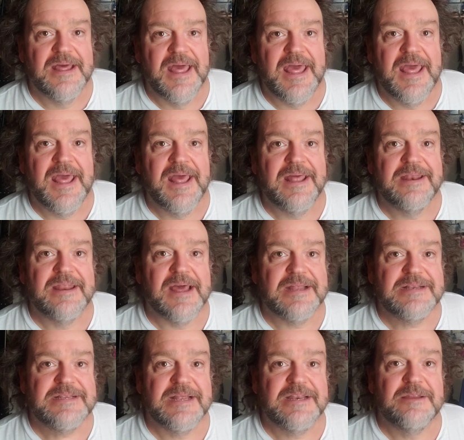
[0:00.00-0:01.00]
And
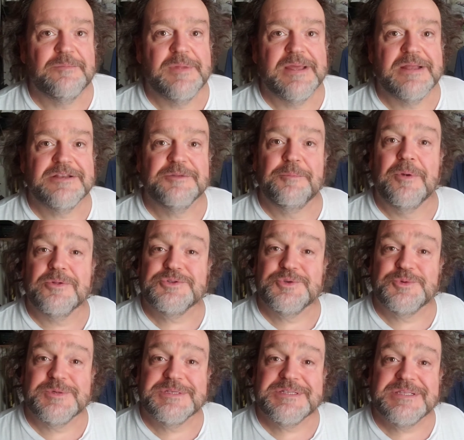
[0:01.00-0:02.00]
I tend to be a
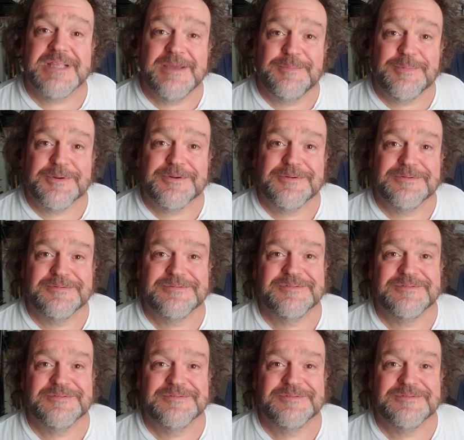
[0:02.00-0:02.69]
tumultuous sleeper,